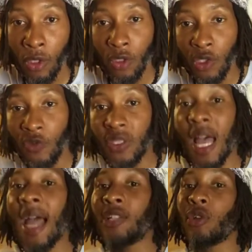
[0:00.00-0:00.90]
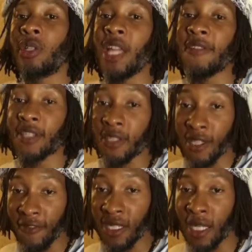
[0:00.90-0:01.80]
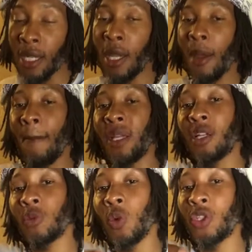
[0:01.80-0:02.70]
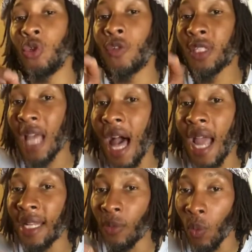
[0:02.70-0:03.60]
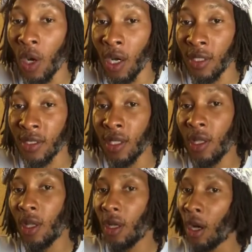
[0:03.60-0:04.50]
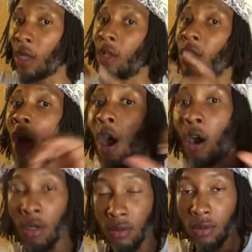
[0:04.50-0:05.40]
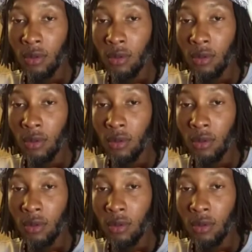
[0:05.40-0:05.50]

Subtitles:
You signed your death certificate because what you signed was a law